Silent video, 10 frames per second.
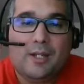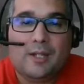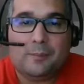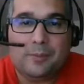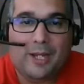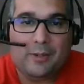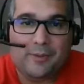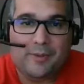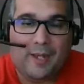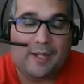Comply
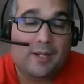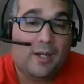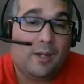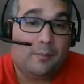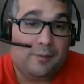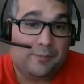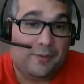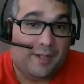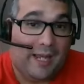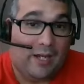with that. But for
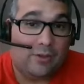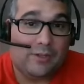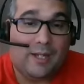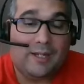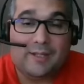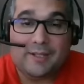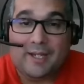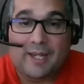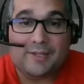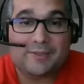the outline and
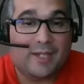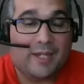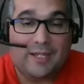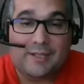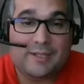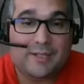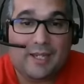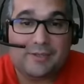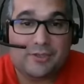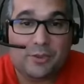the essay, anything that
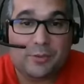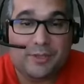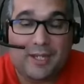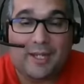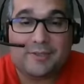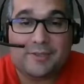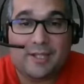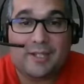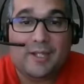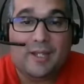has to do with the
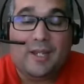essay